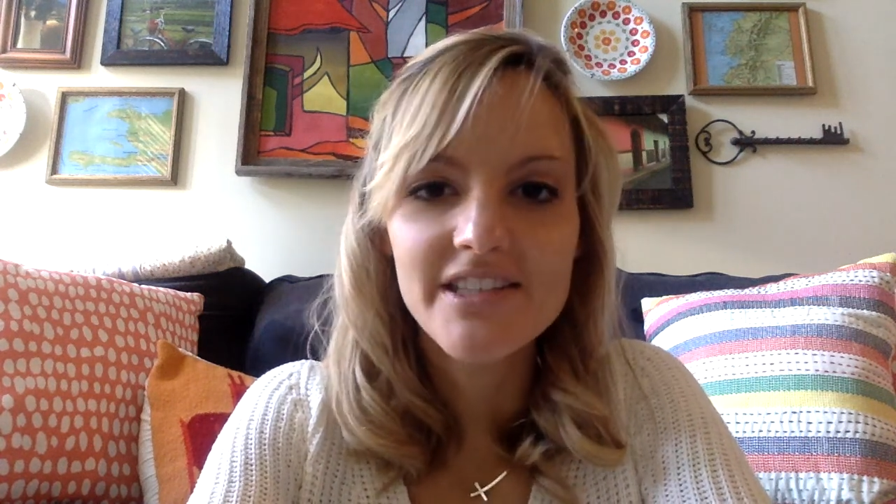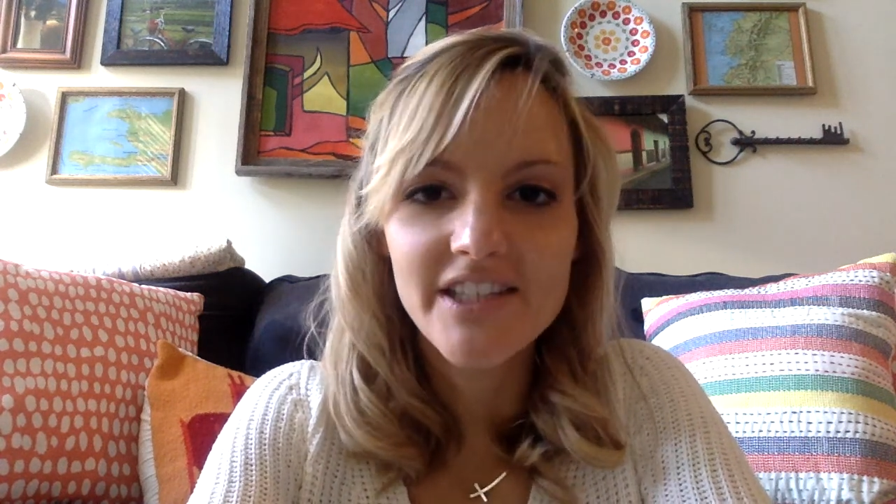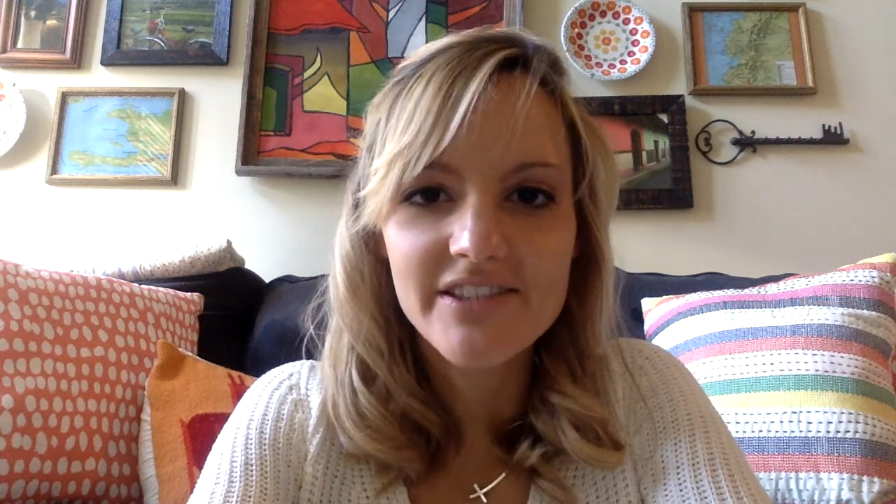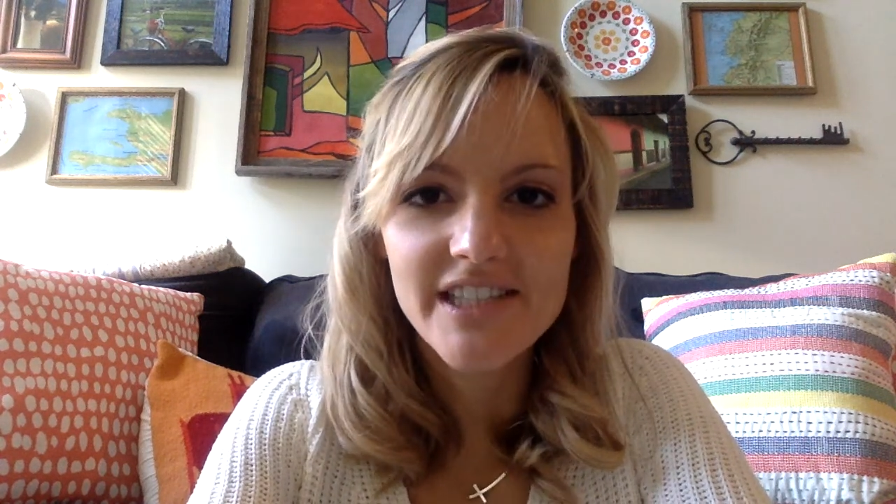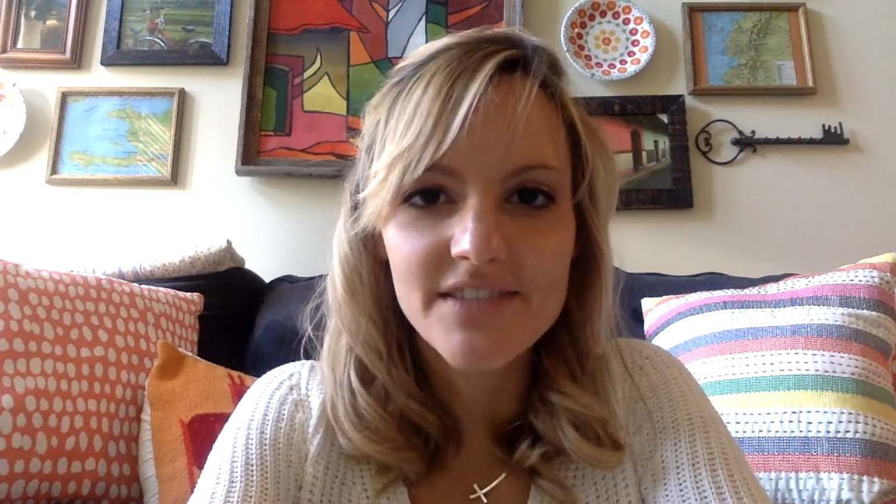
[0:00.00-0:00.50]

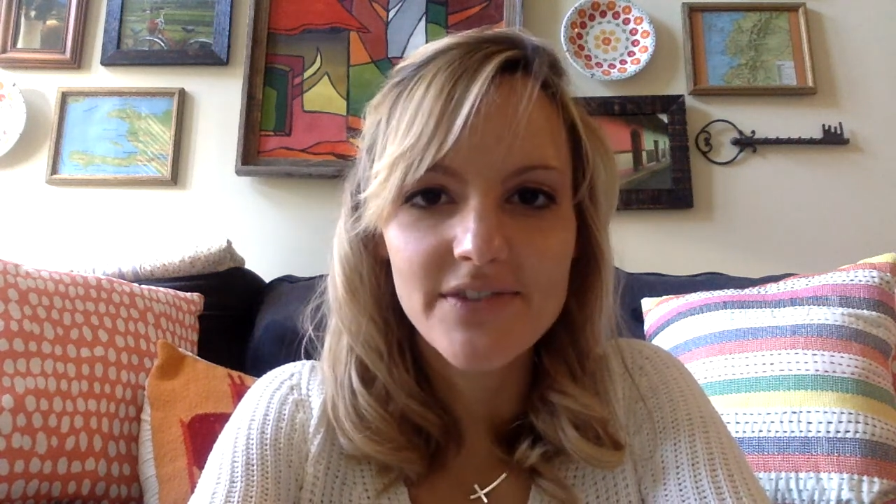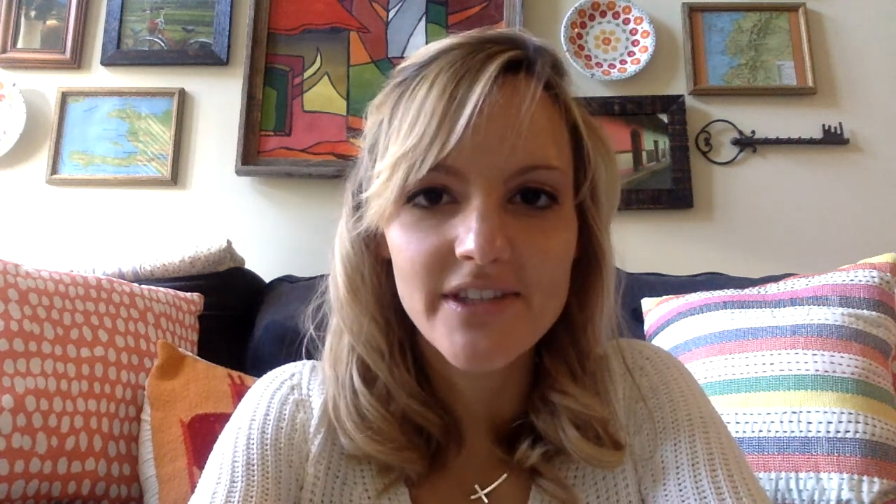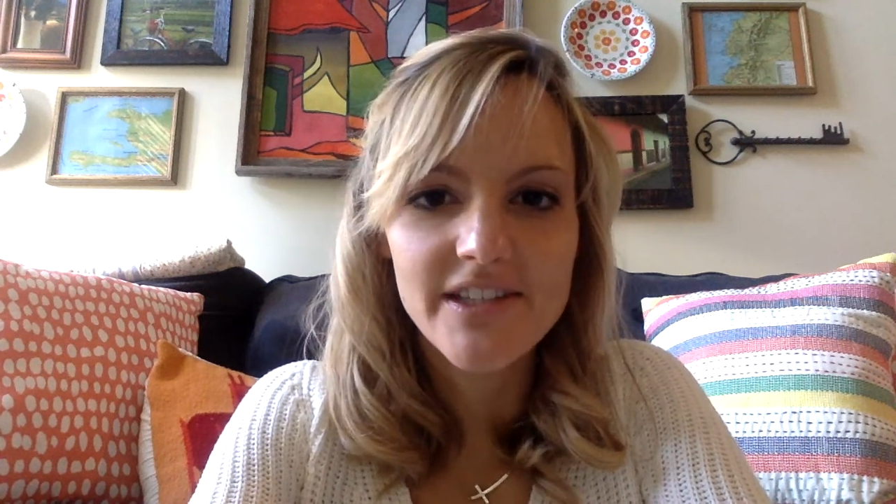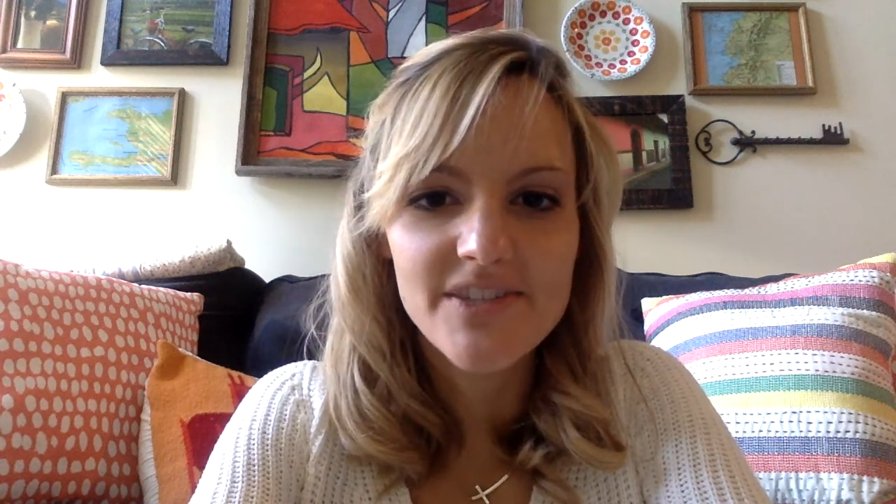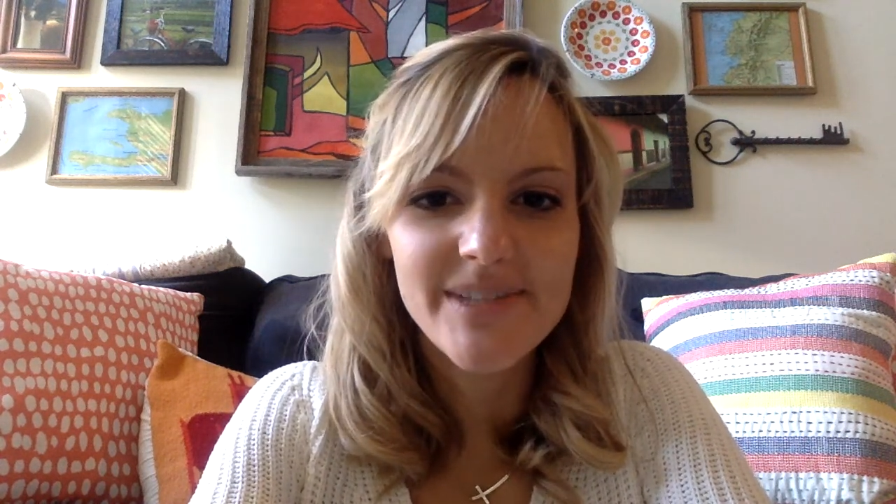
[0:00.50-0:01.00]
use this
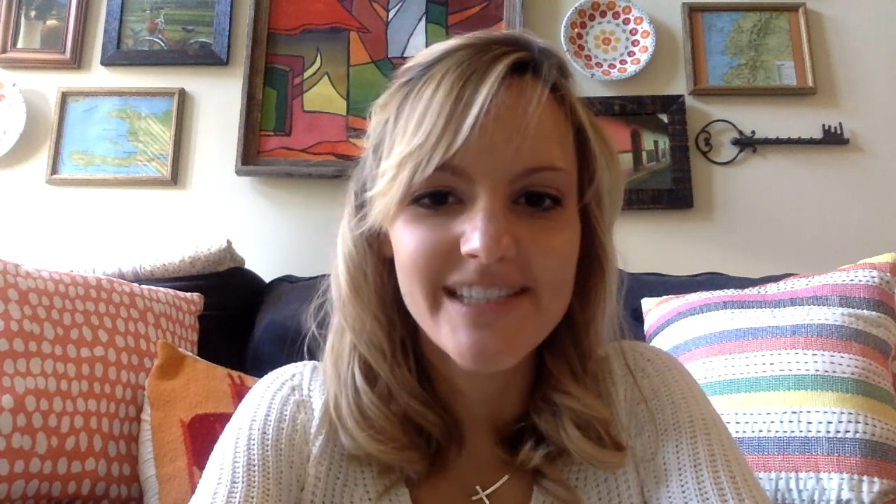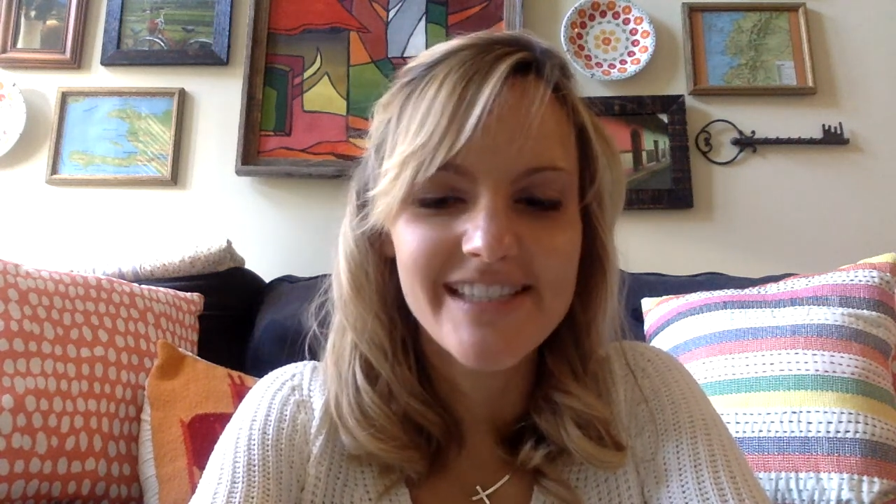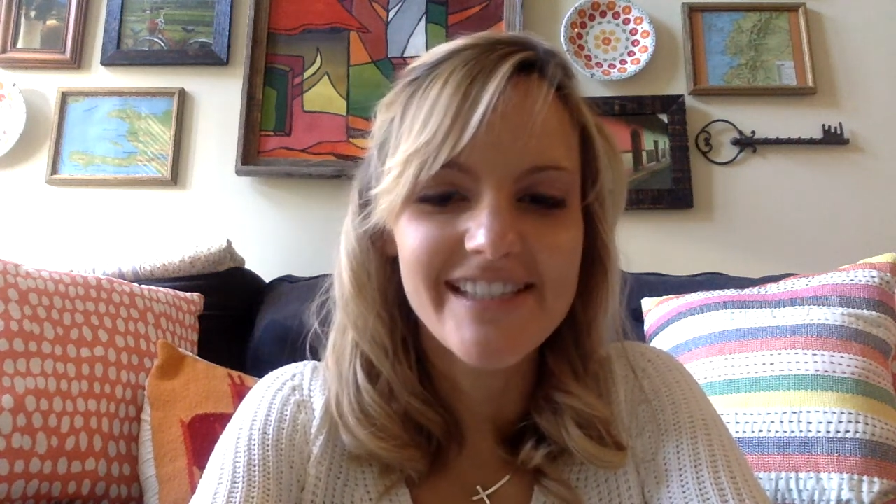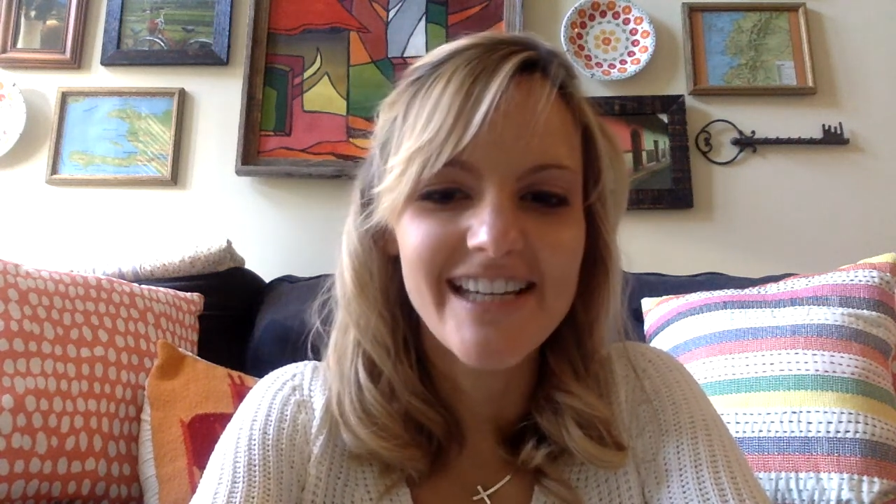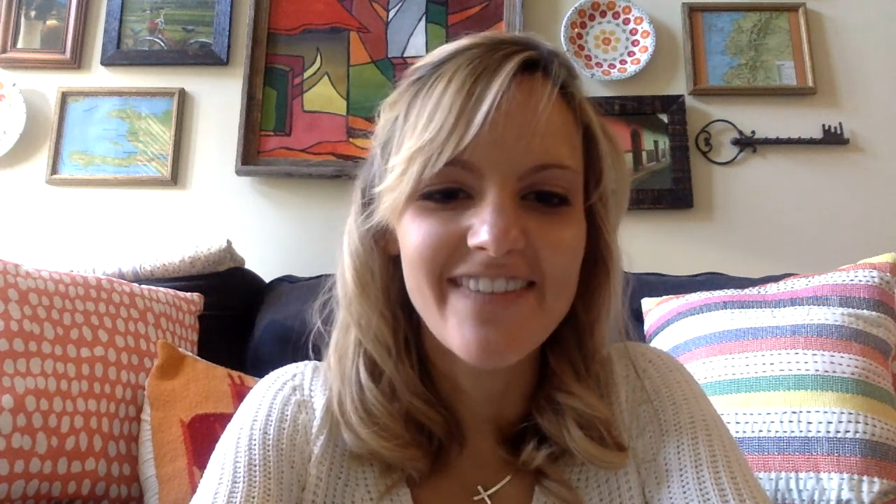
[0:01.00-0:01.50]
for this week's
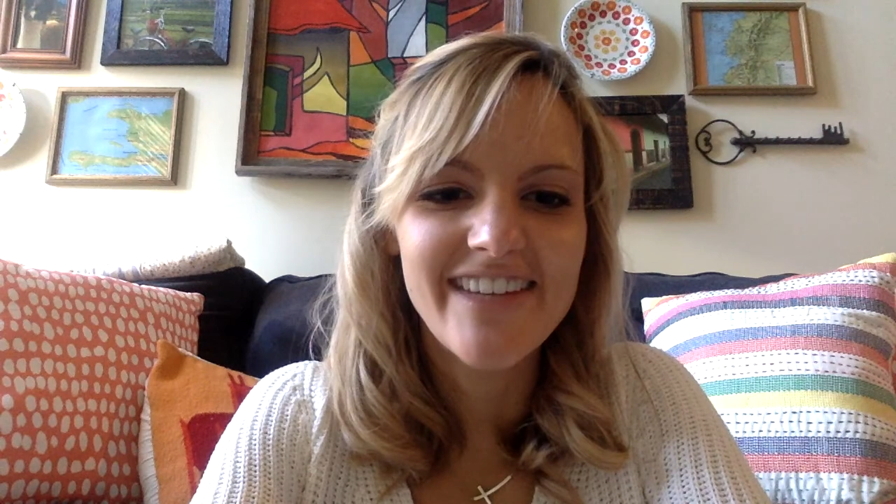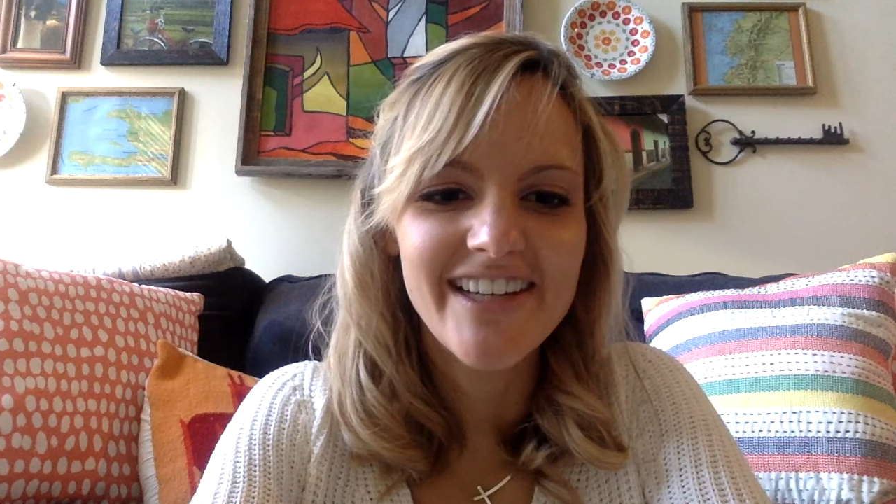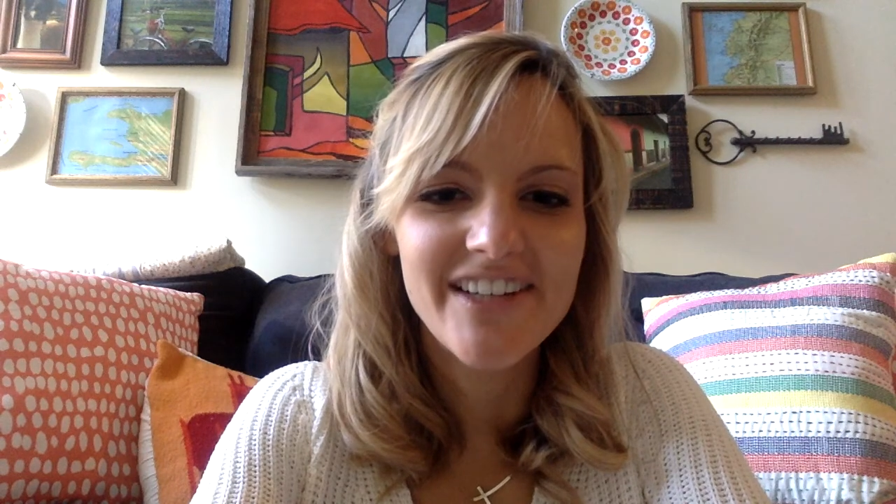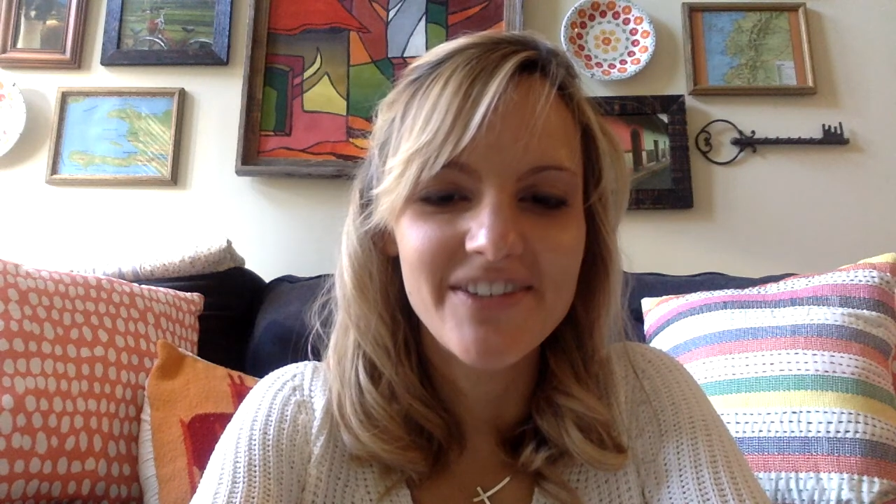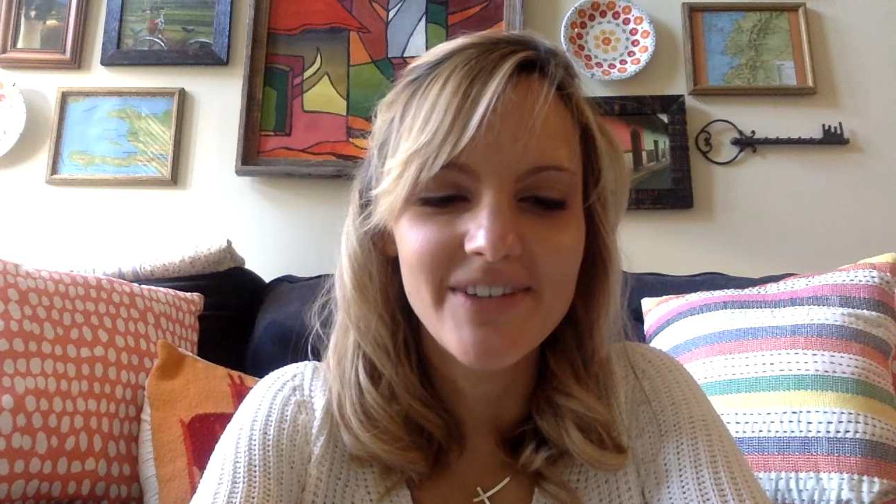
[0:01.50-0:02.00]
assignment,
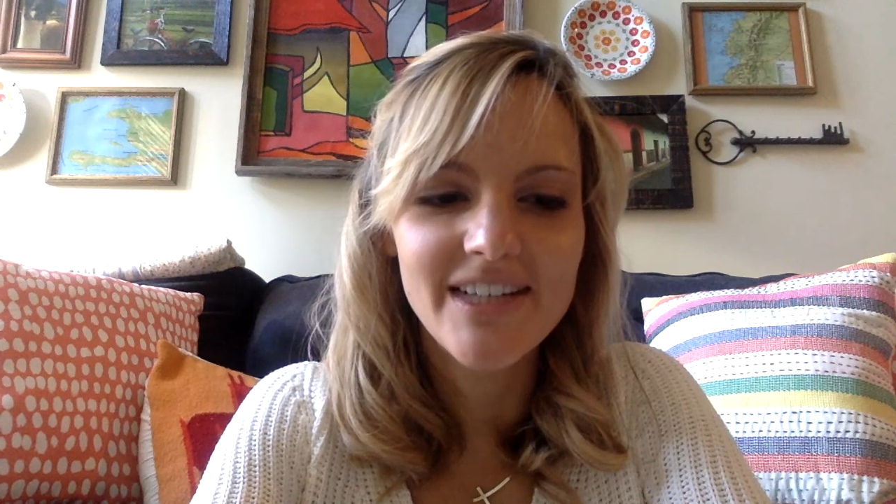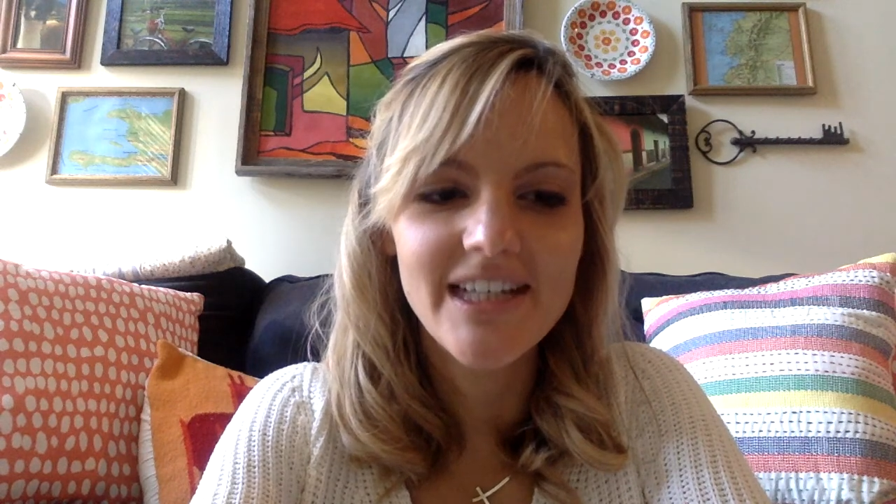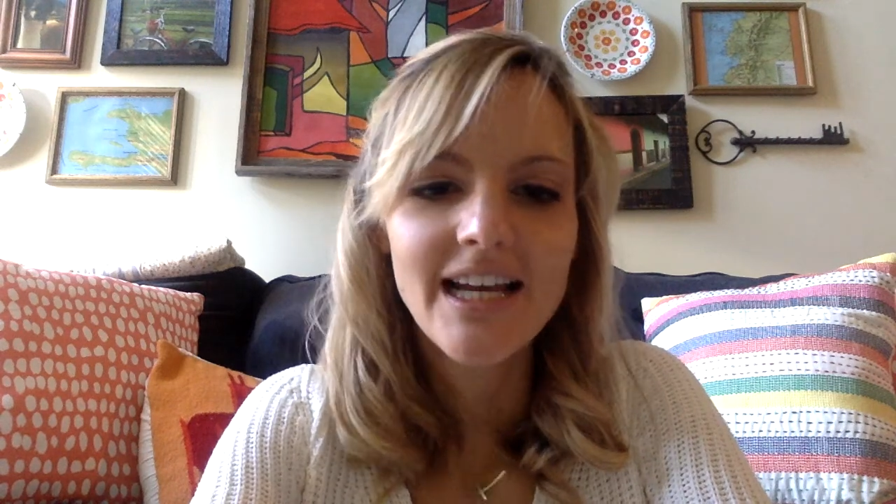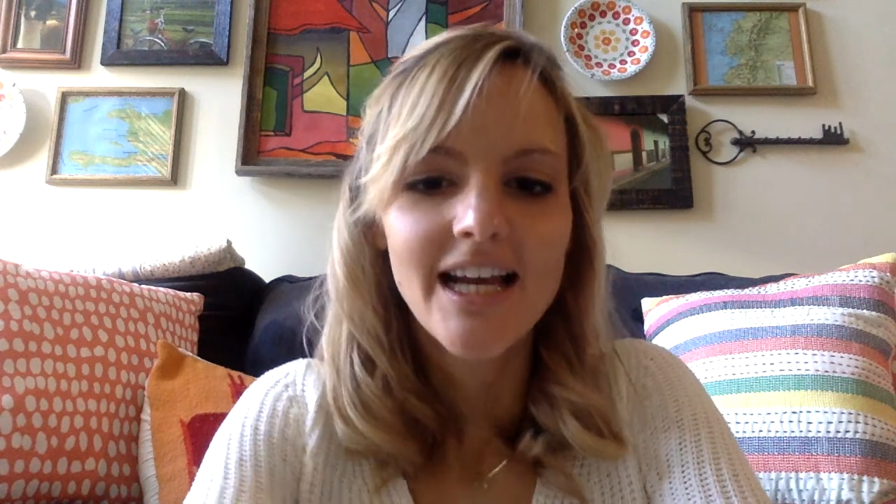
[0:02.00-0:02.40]
go for it.